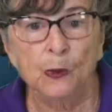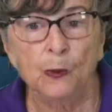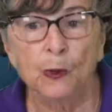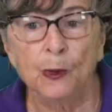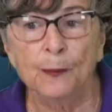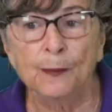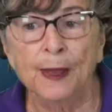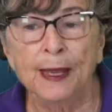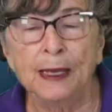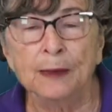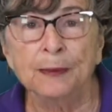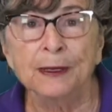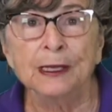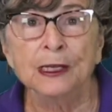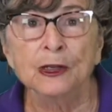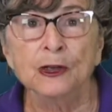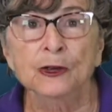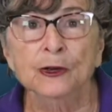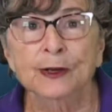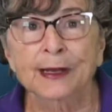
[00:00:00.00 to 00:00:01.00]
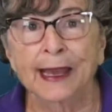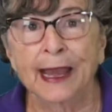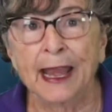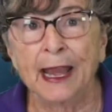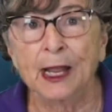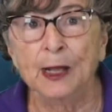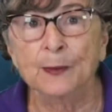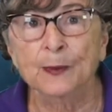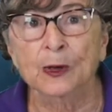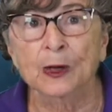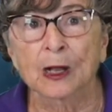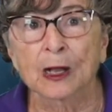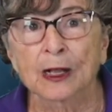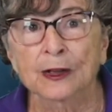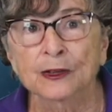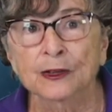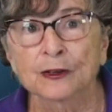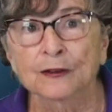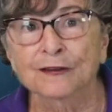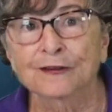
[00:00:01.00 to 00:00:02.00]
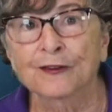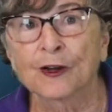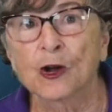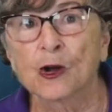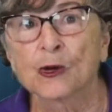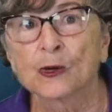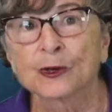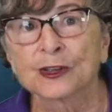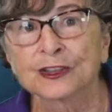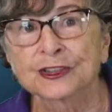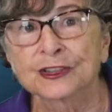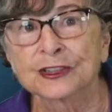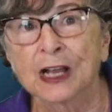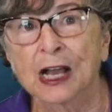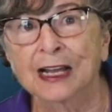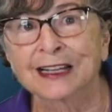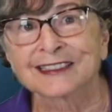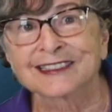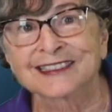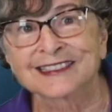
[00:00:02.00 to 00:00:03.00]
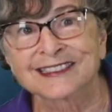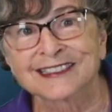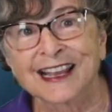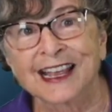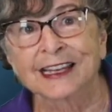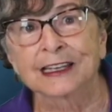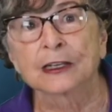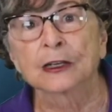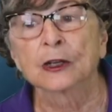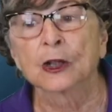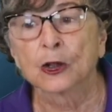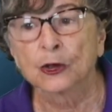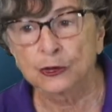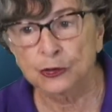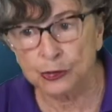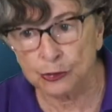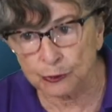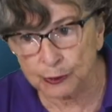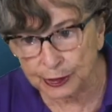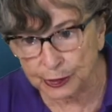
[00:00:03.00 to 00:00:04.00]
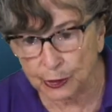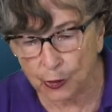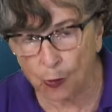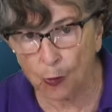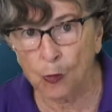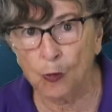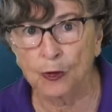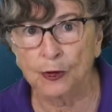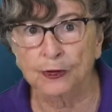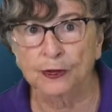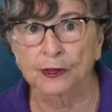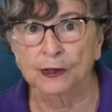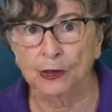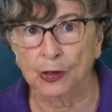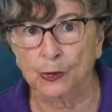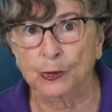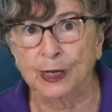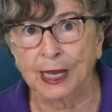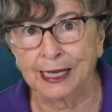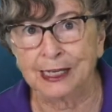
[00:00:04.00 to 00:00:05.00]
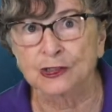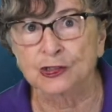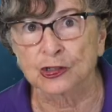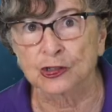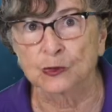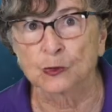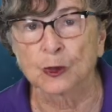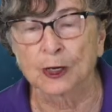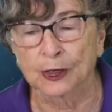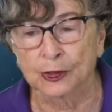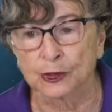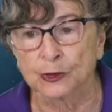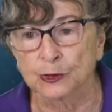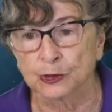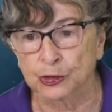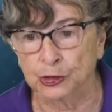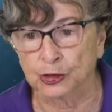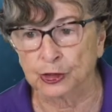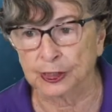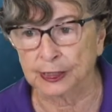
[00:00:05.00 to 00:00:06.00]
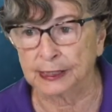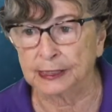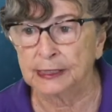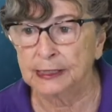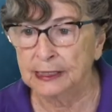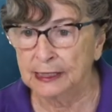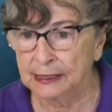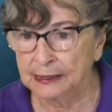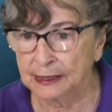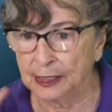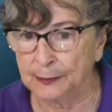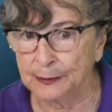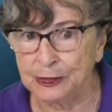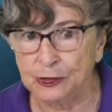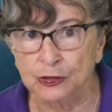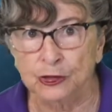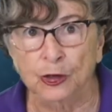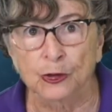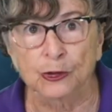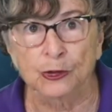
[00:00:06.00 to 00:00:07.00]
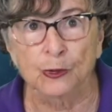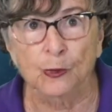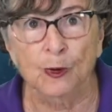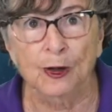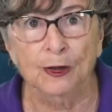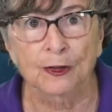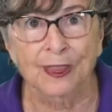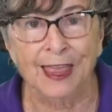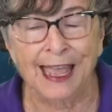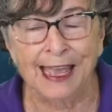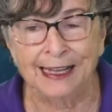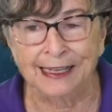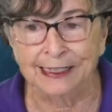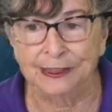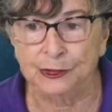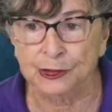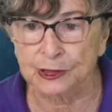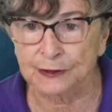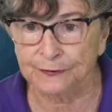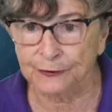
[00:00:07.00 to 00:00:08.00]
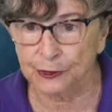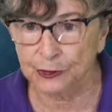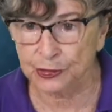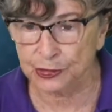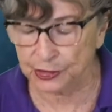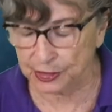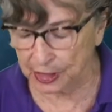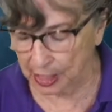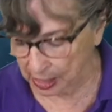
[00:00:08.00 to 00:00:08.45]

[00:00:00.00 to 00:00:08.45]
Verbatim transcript: Well, maybe your camera on your phone is not set to record the location where you took it. Let me show you where that is. First